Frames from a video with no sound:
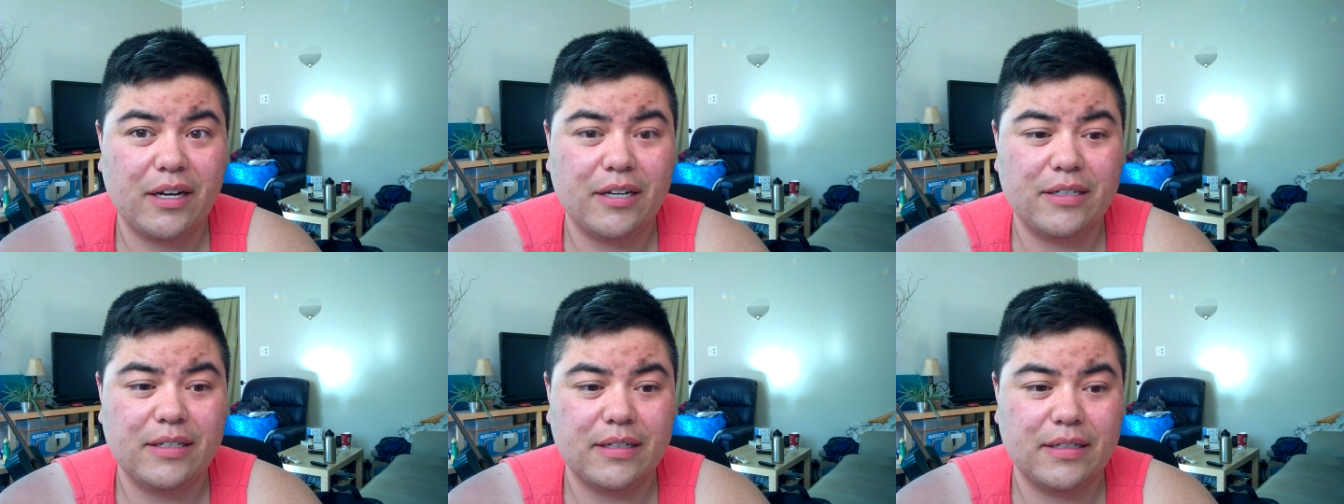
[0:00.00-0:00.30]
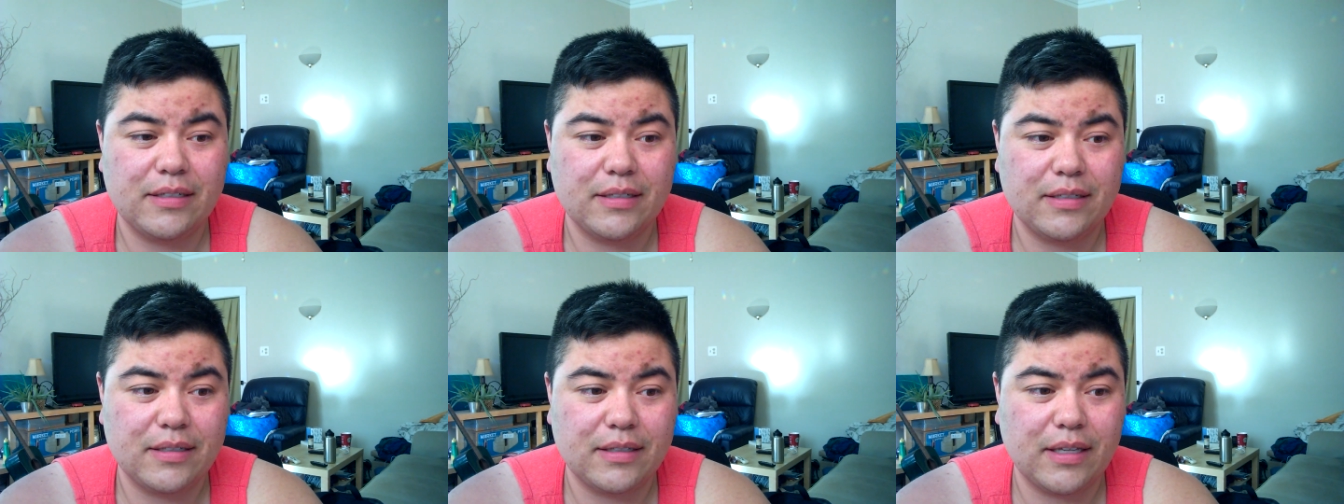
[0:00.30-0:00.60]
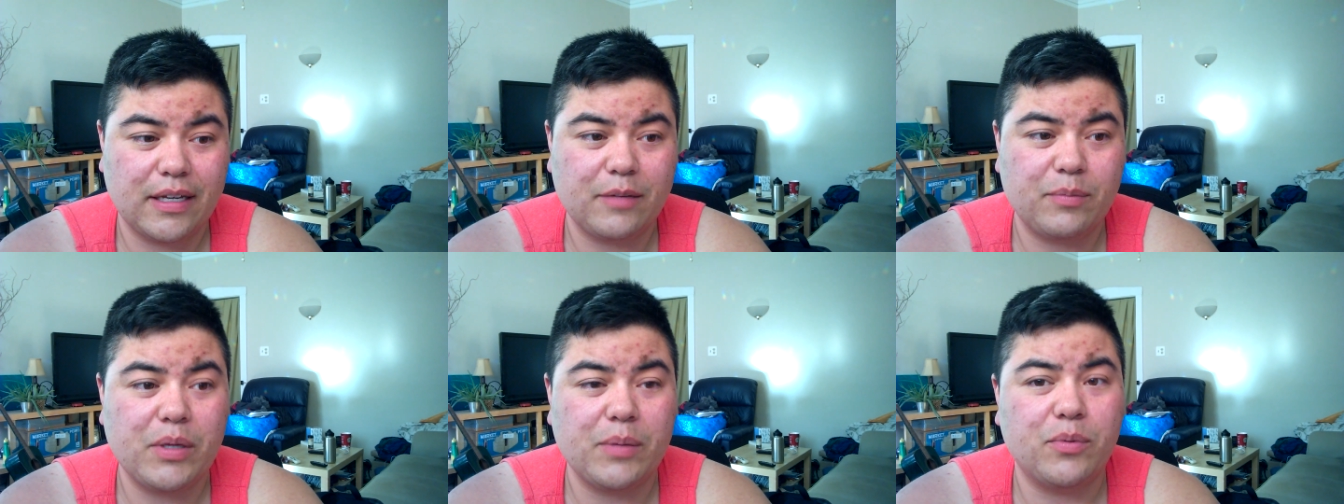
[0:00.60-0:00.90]
I,
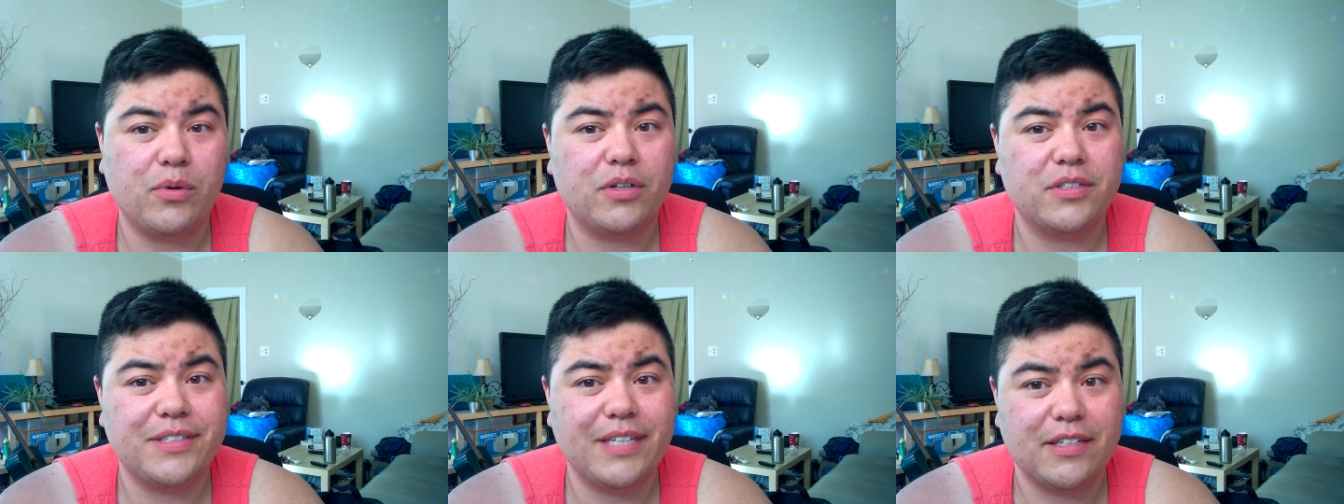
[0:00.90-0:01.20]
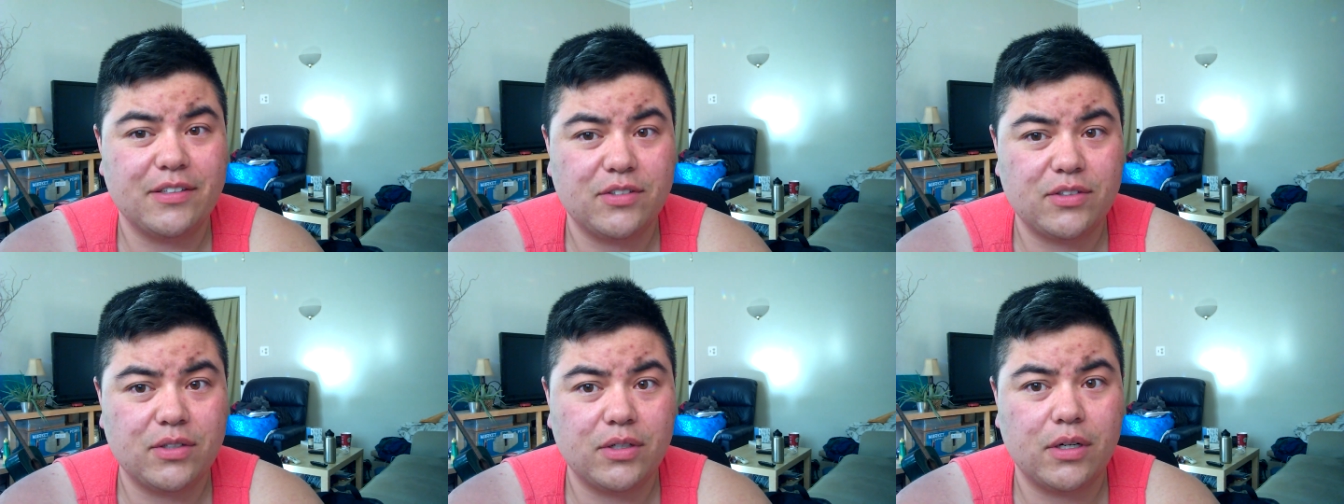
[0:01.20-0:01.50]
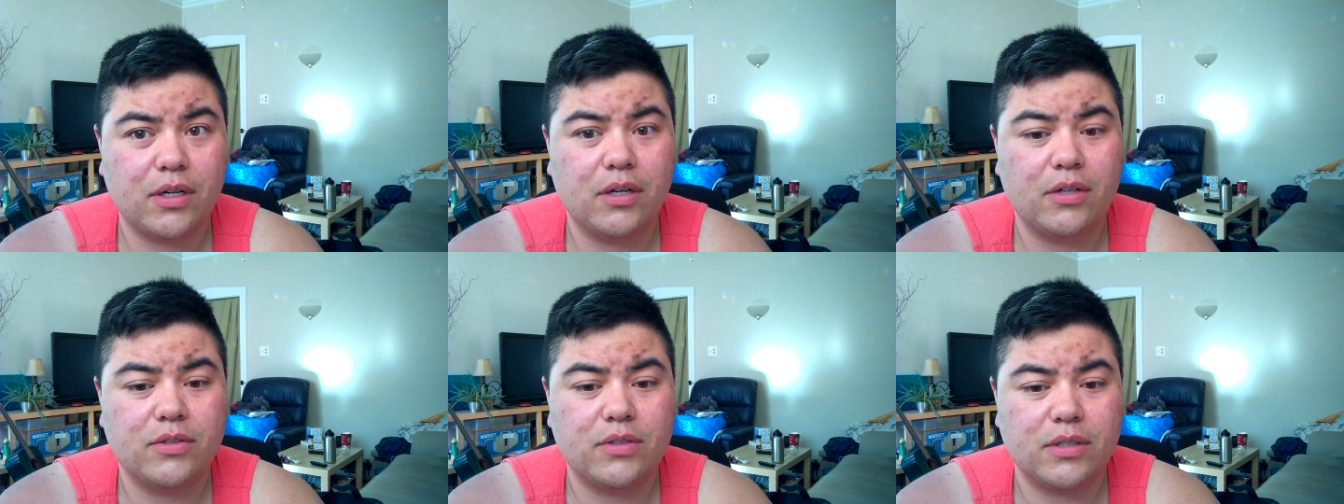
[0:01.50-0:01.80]
like people are saying
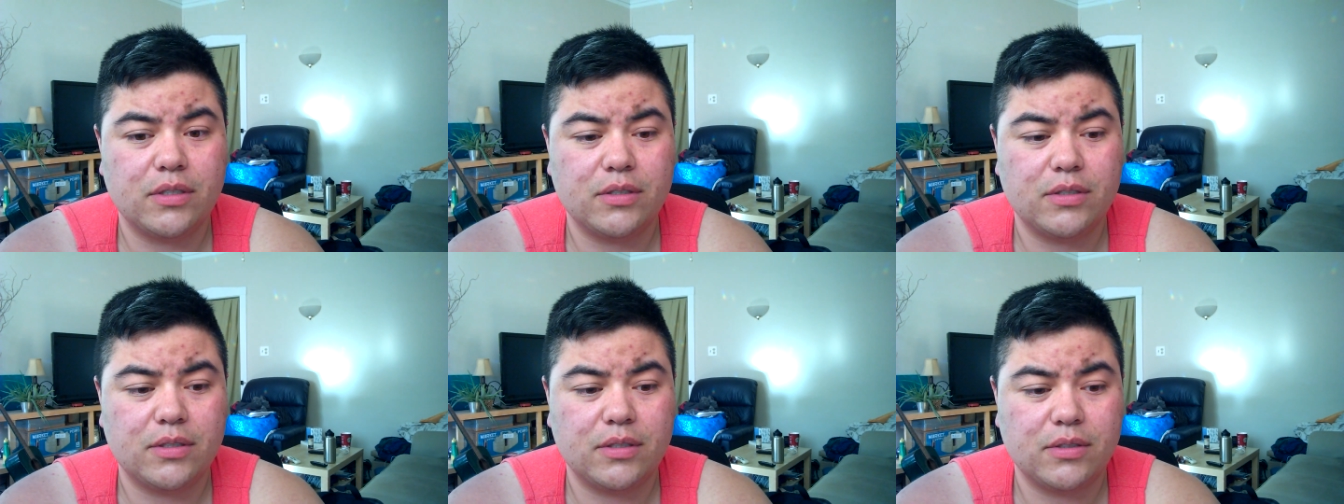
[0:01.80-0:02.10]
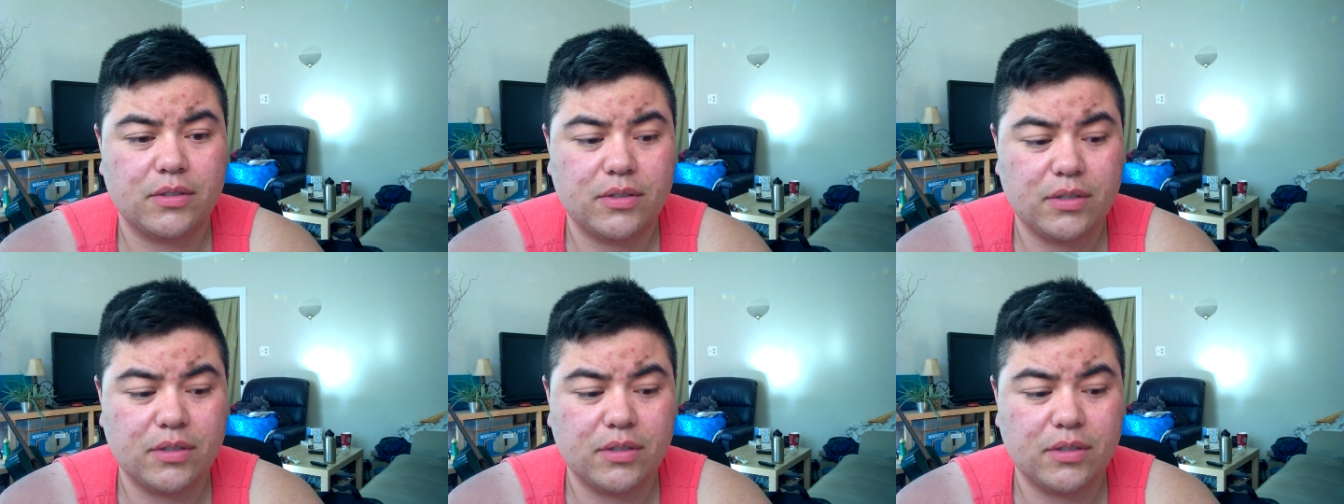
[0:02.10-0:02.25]
sir sir sir